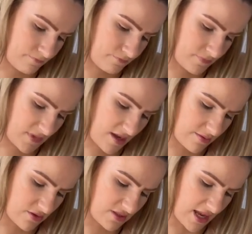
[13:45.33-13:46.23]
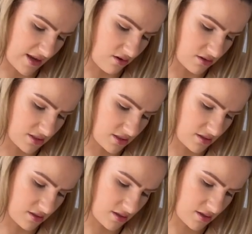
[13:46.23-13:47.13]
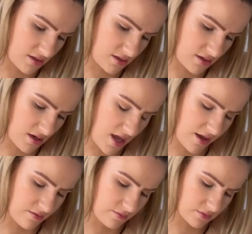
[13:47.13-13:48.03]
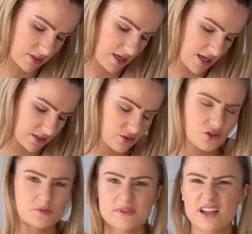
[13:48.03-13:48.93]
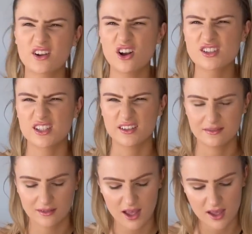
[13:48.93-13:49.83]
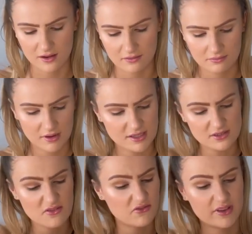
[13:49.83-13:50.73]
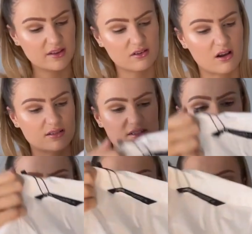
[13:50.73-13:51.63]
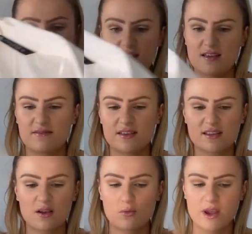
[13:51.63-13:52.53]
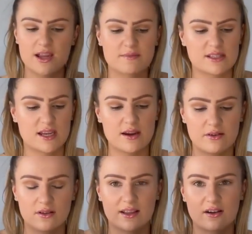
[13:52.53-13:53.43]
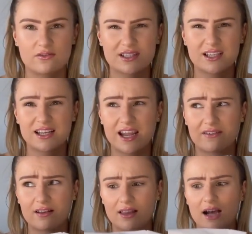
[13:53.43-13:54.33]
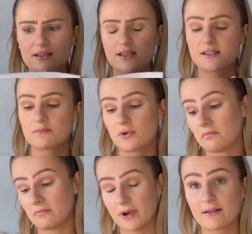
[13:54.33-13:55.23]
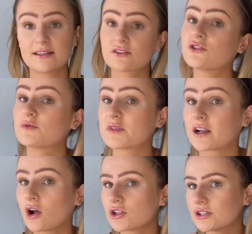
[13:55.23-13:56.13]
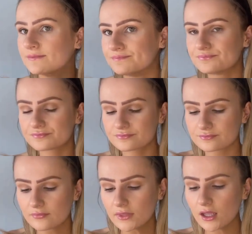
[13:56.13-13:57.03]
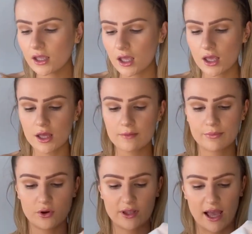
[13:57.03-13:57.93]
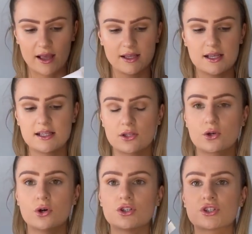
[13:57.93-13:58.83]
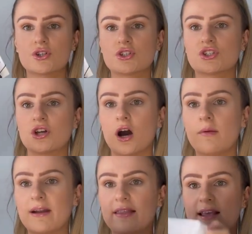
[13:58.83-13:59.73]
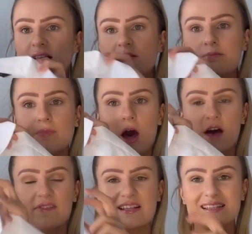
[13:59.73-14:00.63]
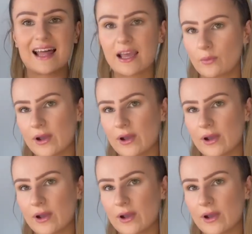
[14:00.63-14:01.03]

Oh, it does say cotton. Oh, it's 100% cotton. Oh, it doesn't feel cotton. It feels like a weird material. Like, obviously you can hear how loud it is, but apparently it's 100% cotton. But yeah, it's a gorgeous, gorgeous top and I think it's perfect. It's lightweight, so